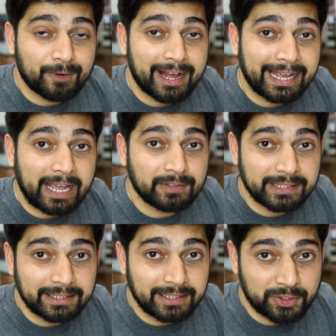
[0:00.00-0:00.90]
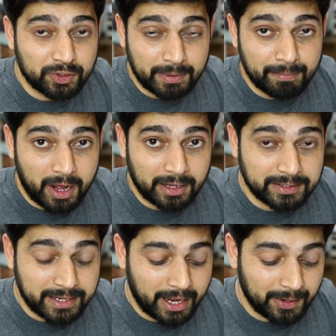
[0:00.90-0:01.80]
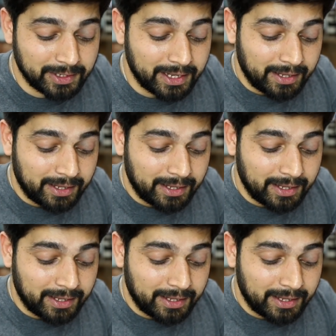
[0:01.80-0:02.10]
why everything needs to be boxed out.